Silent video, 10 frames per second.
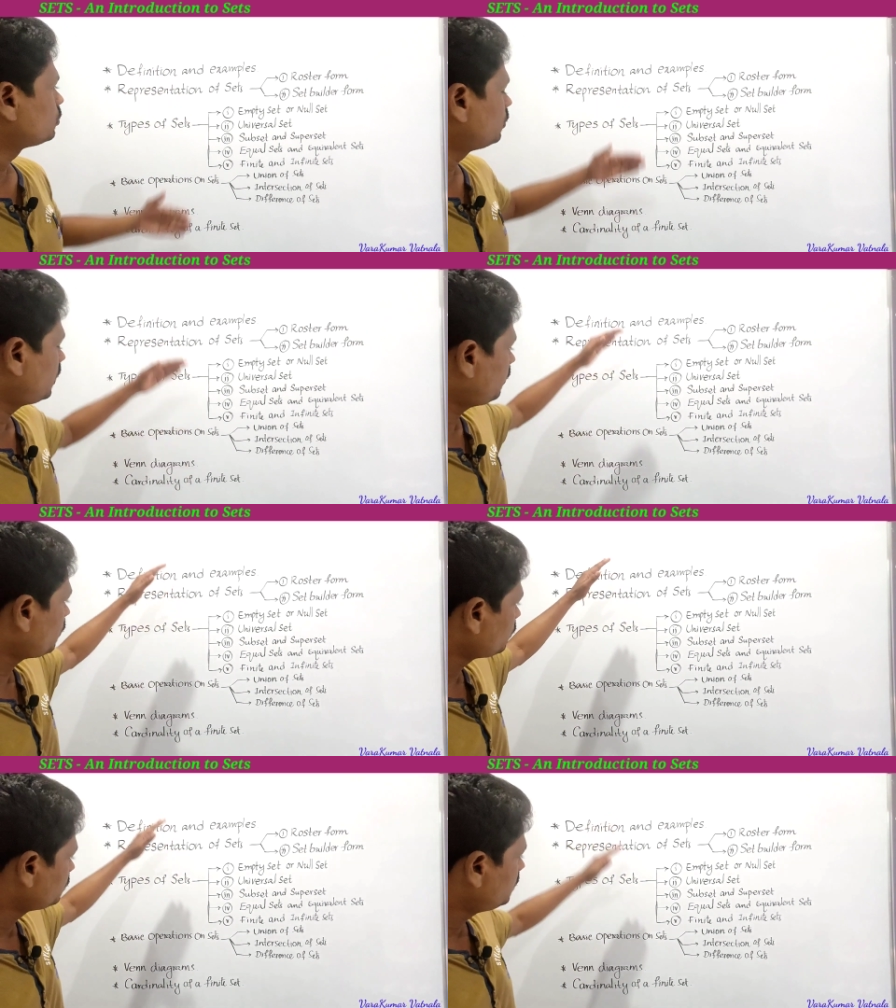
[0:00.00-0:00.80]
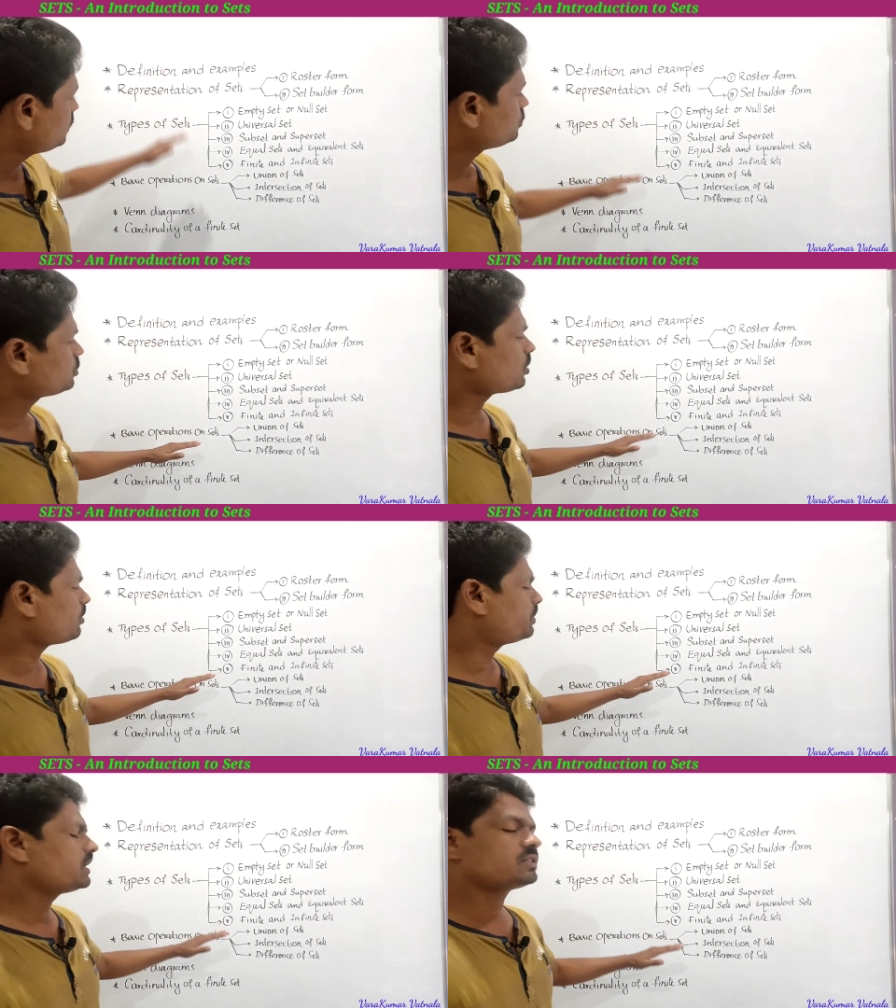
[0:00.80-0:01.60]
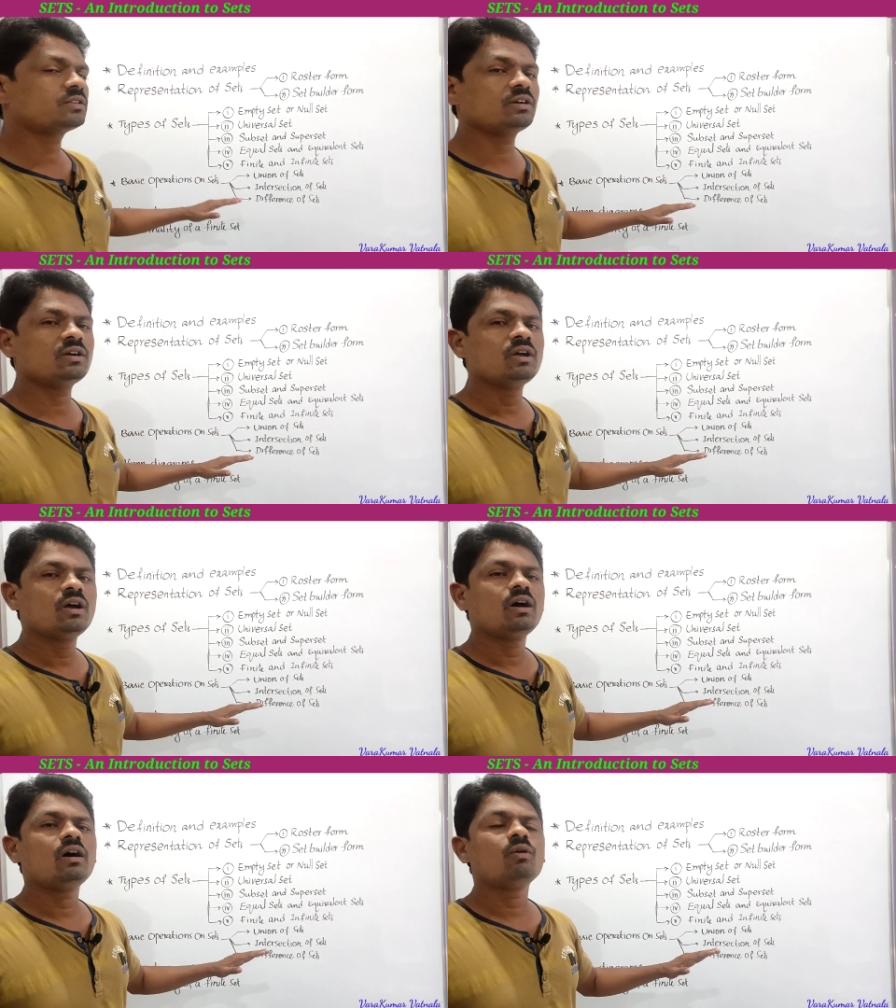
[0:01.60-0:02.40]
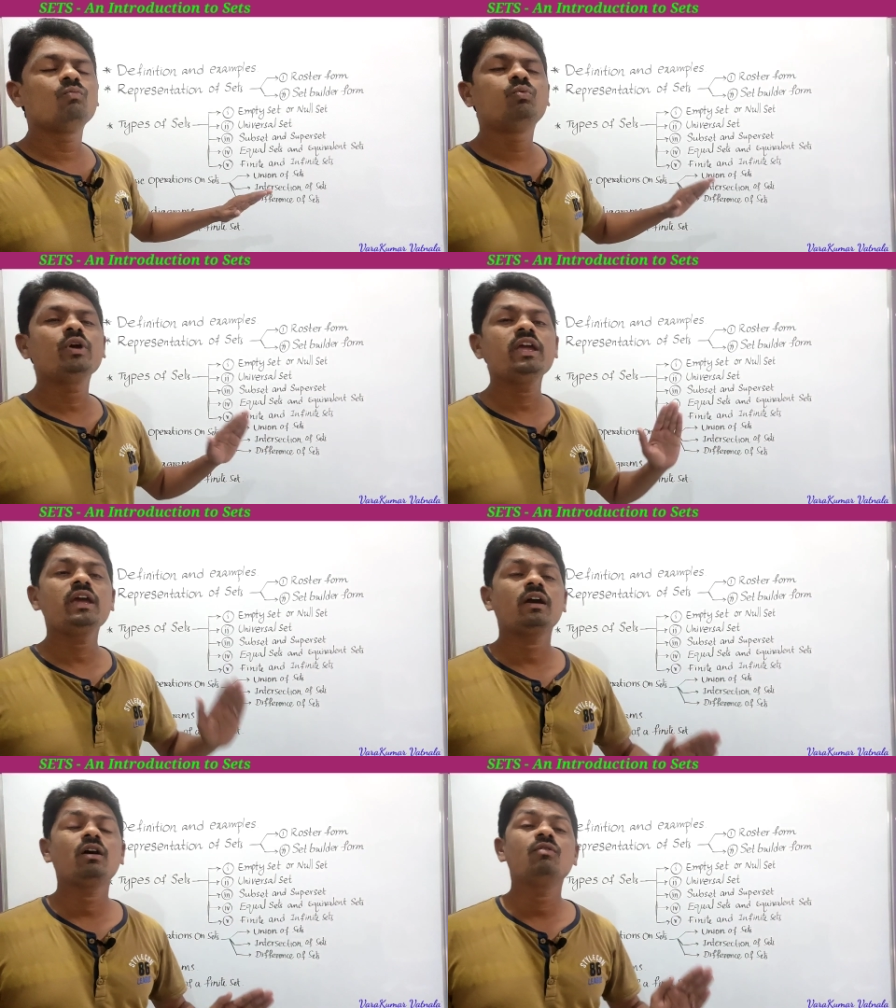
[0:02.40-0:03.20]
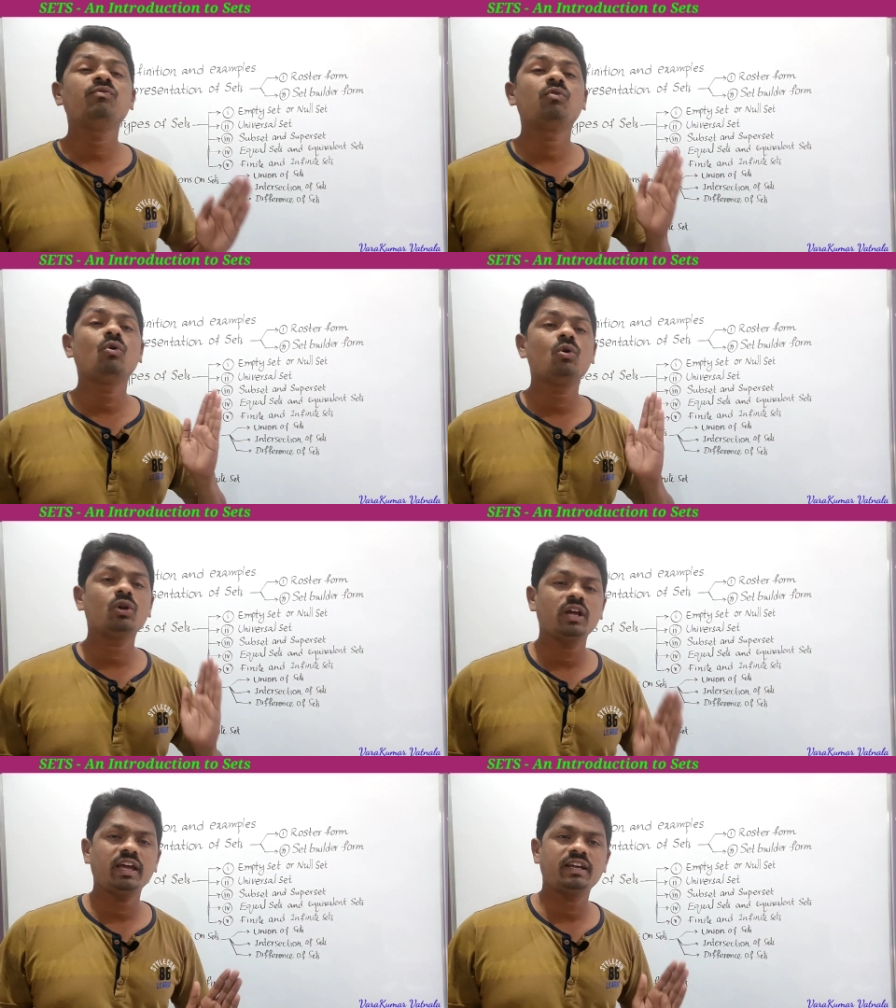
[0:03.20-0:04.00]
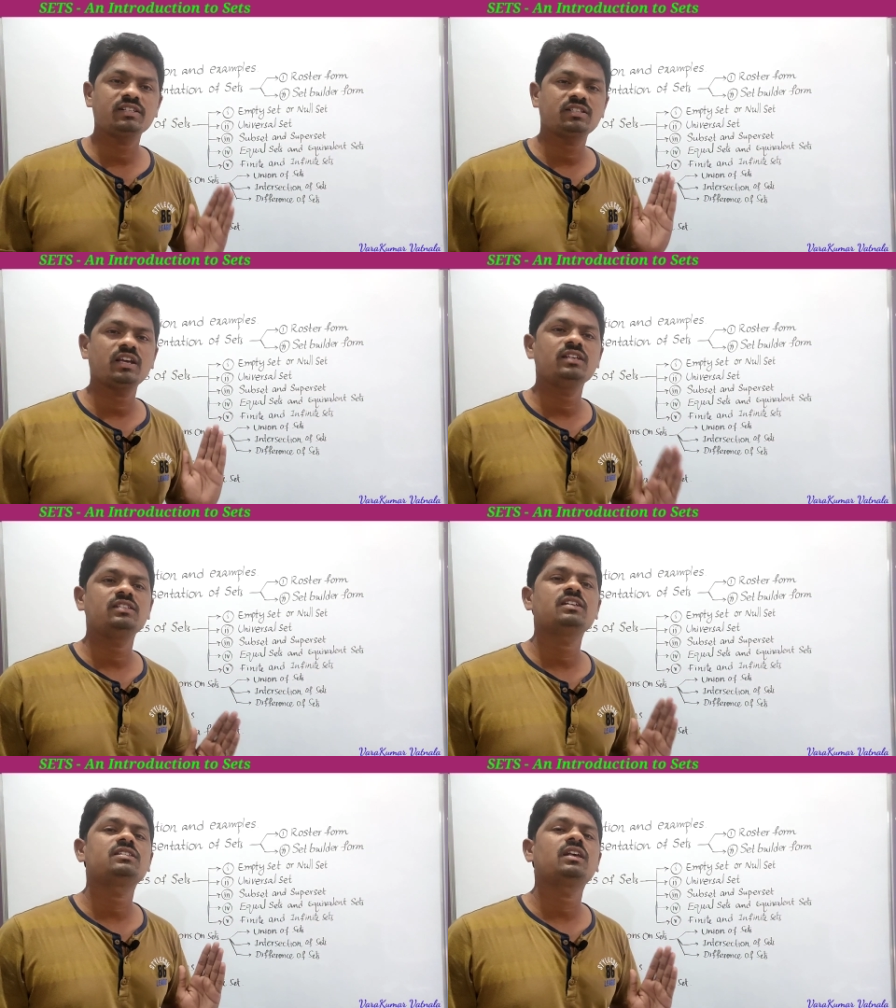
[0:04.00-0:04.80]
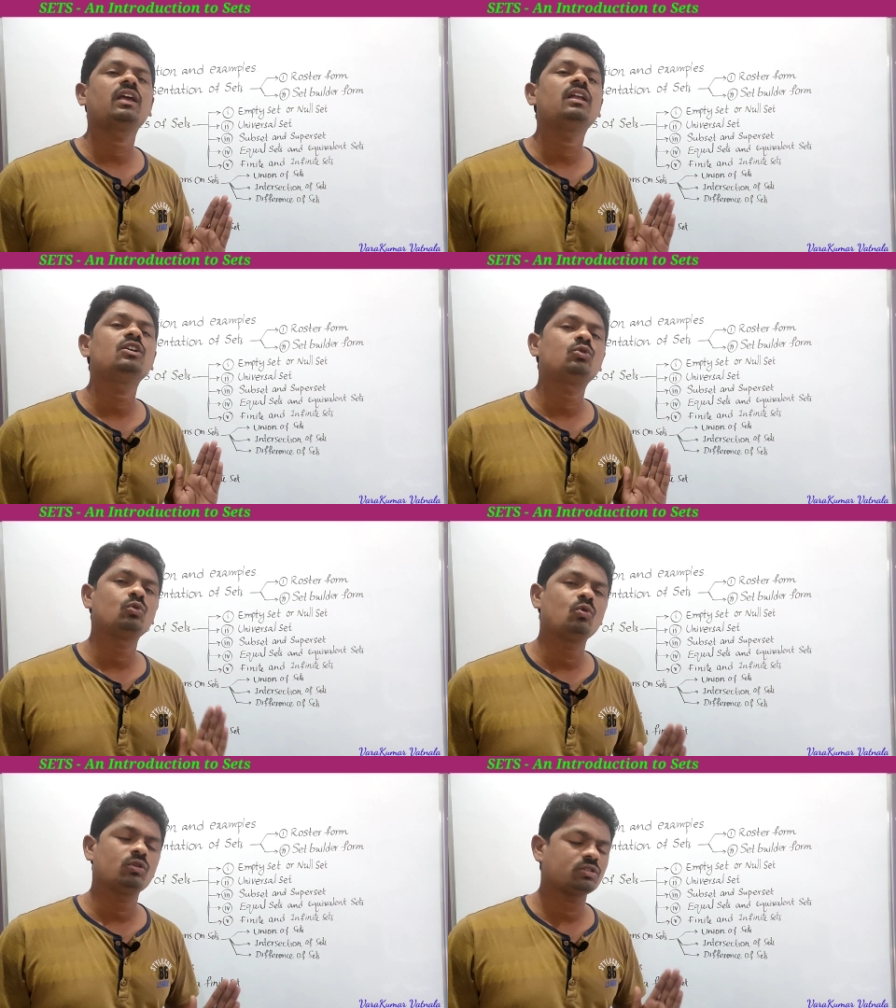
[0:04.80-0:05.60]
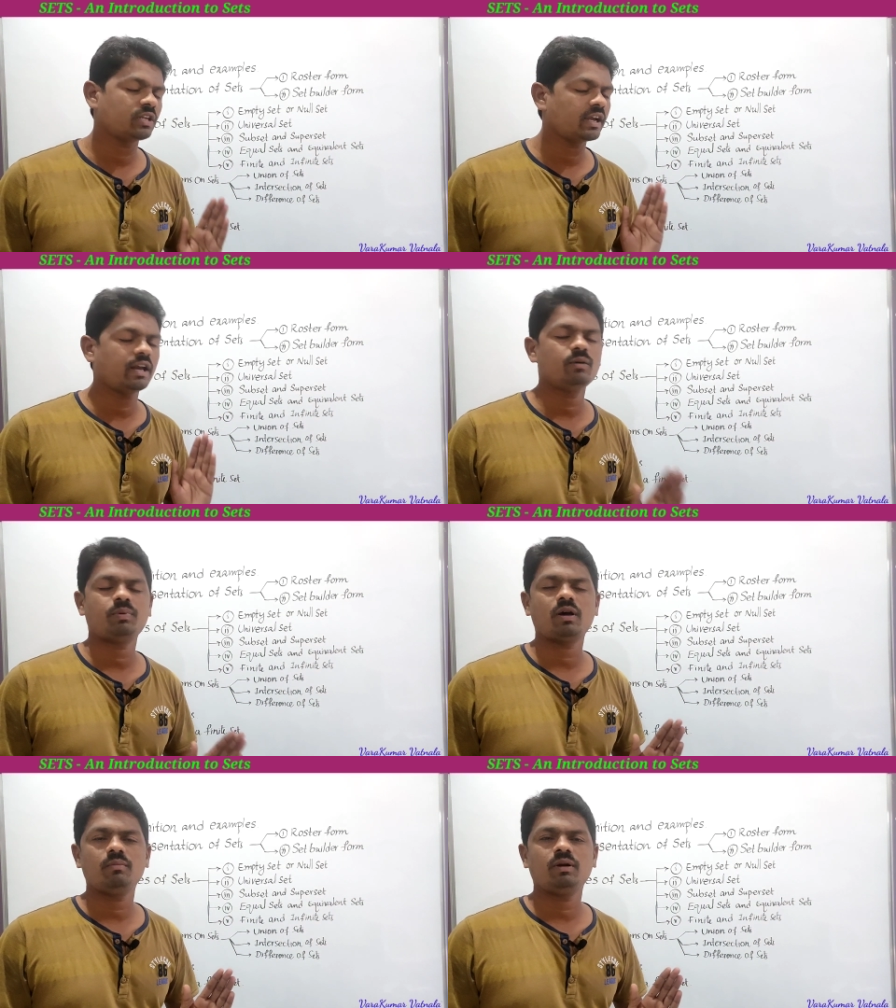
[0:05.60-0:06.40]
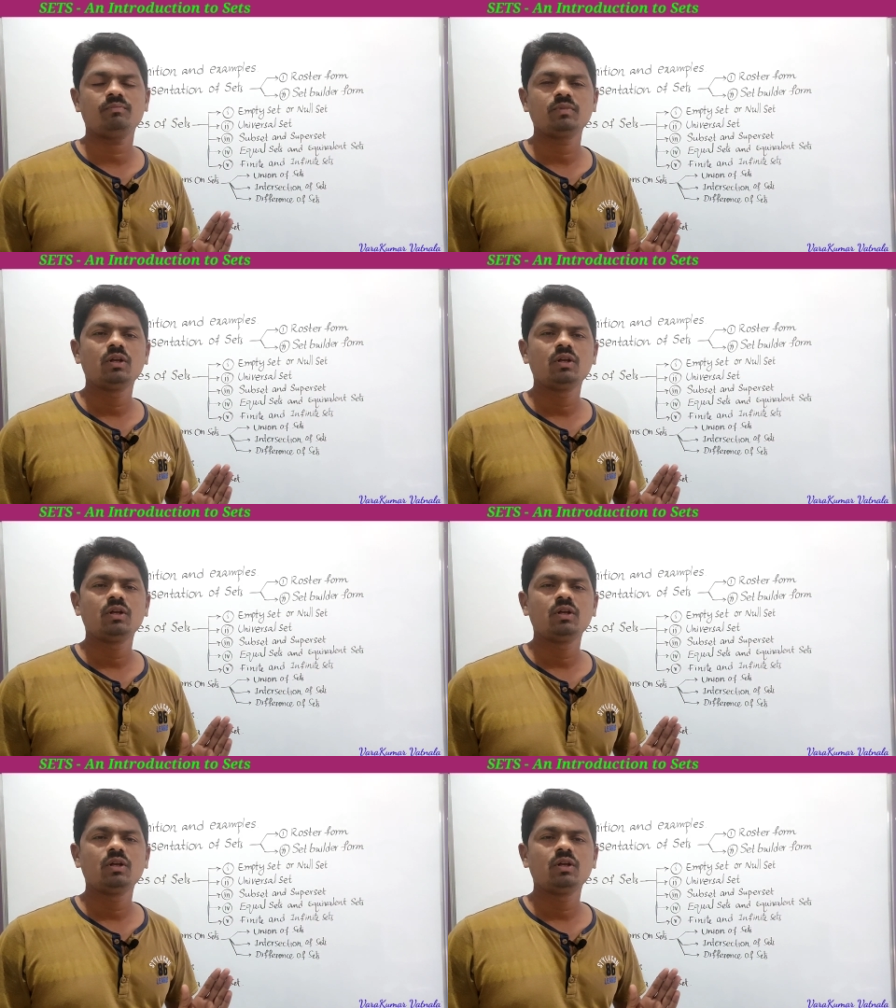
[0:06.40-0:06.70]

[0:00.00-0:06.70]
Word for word: So among these topics uh, we have four exercises into second problem.